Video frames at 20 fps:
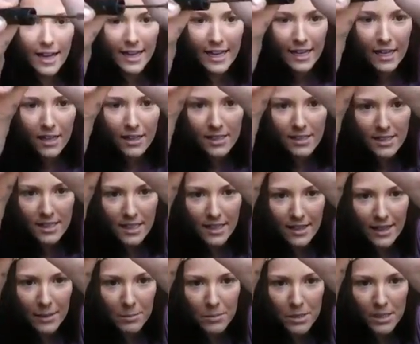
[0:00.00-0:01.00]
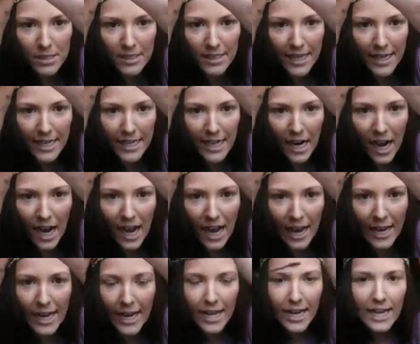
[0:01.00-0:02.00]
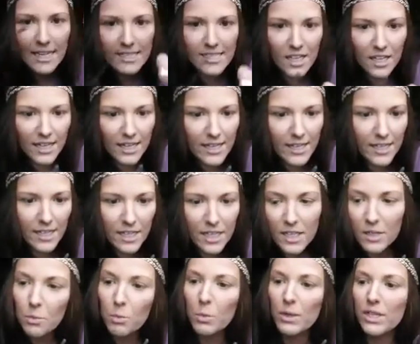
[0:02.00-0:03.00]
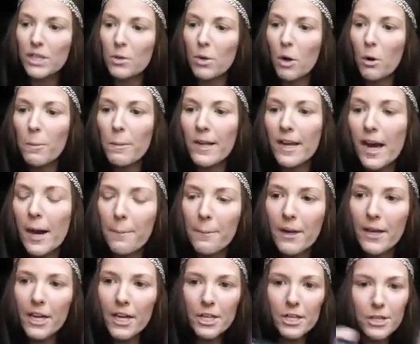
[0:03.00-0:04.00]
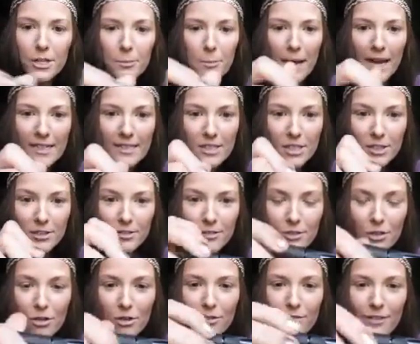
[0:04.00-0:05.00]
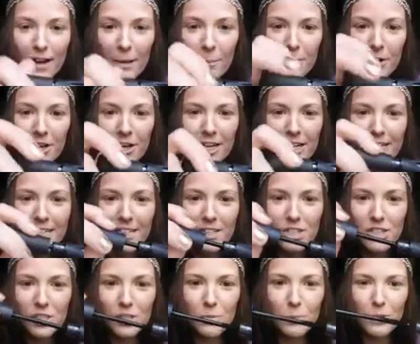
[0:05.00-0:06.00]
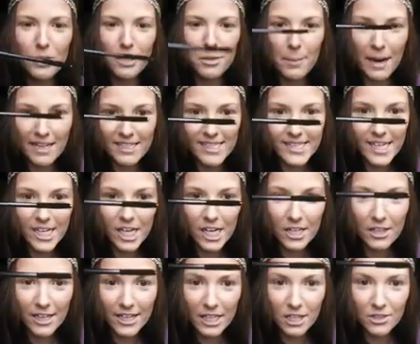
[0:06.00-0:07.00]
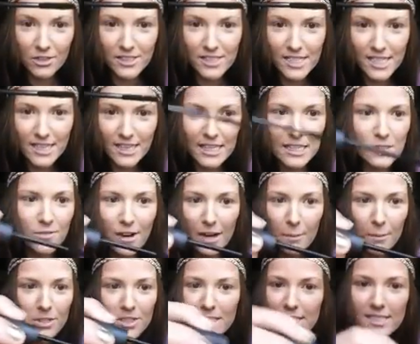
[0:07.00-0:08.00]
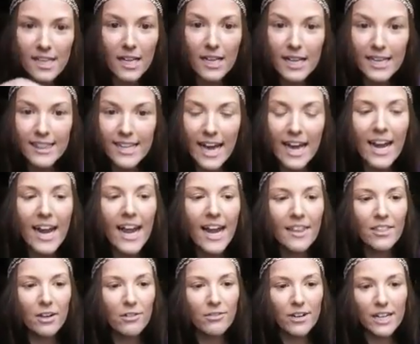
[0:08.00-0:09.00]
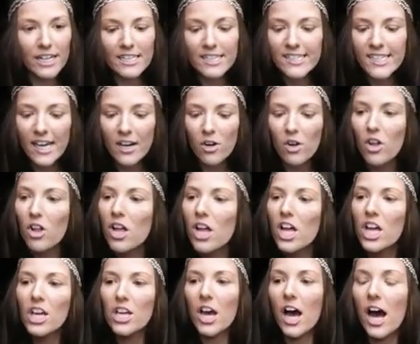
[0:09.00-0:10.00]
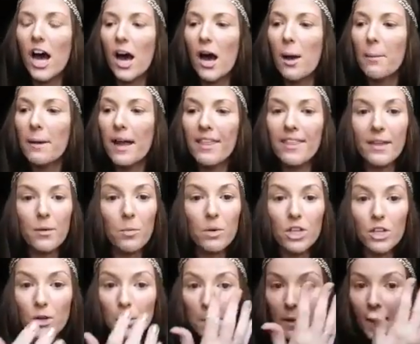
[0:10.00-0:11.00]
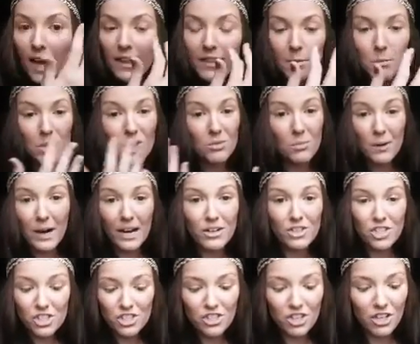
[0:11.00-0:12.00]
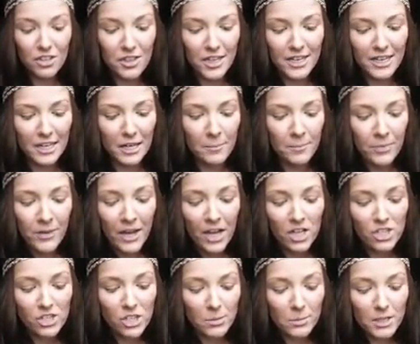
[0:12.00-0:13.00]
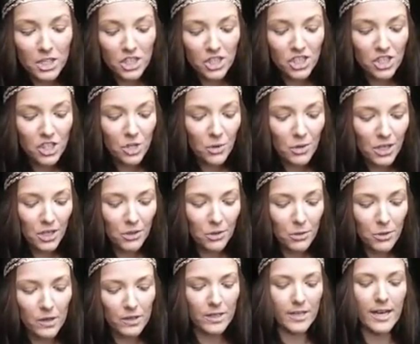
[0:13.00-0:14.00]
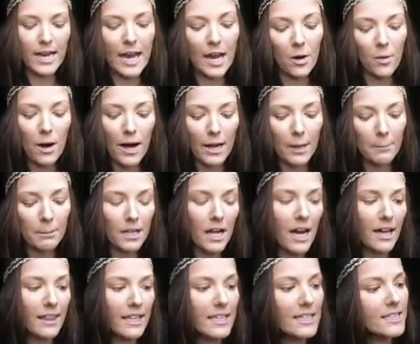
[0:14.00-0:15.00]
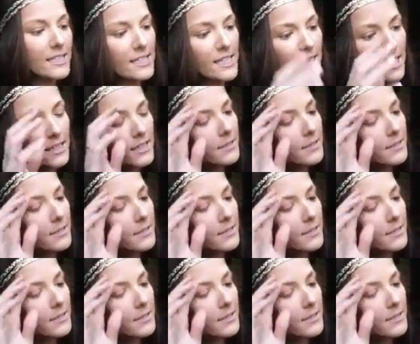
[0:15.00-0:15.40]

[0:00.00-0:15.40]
cannot see them to the naked eye. It's not like when you open up your little fiber tube with your mascara, like you can see these fibers. It's not like that. They're very subtle, and then when you apply them, your brows just look thicker. So I'm going to show you how I apply this.